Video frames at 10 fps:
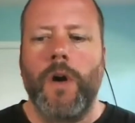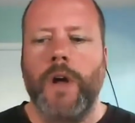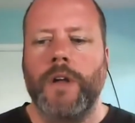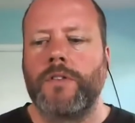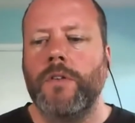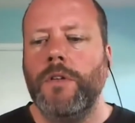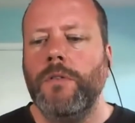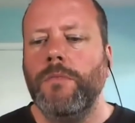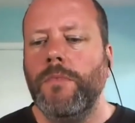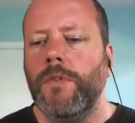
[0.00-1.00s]
right, so you
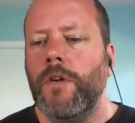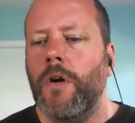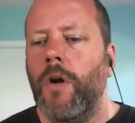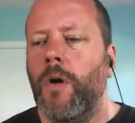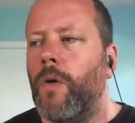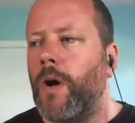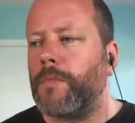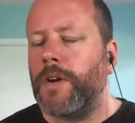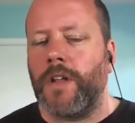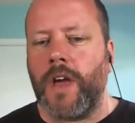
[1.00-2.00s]
know I'm
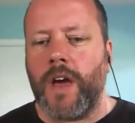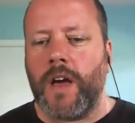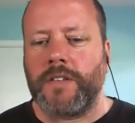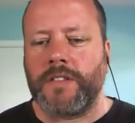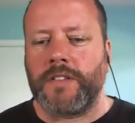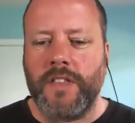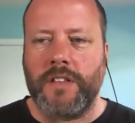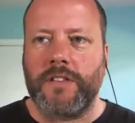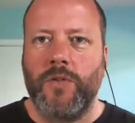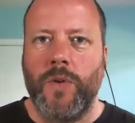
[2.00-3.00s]
going to ask
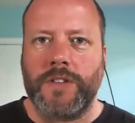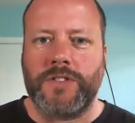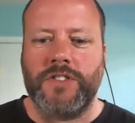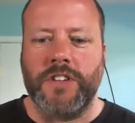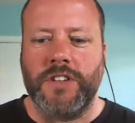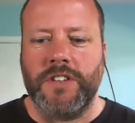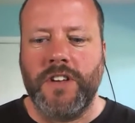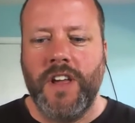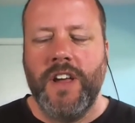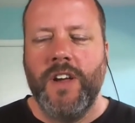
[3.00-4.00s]
this question,
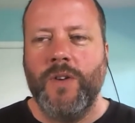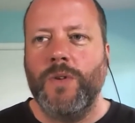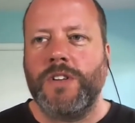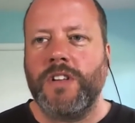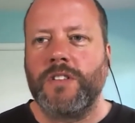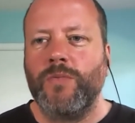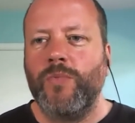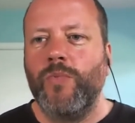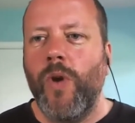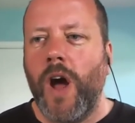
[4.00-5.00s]
yes, which is,
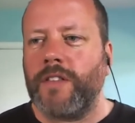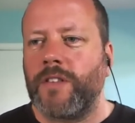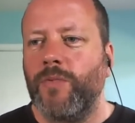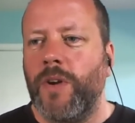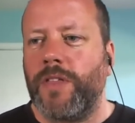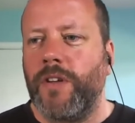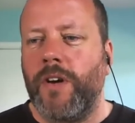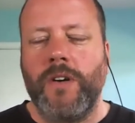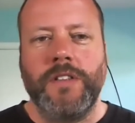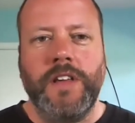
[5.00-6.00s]
what's with
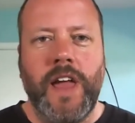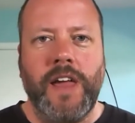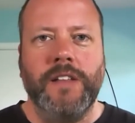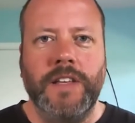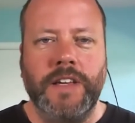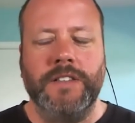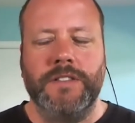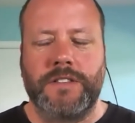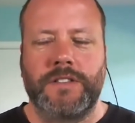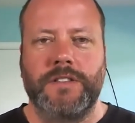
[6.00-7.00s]
all the
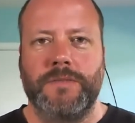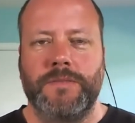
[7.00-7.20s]
aliens?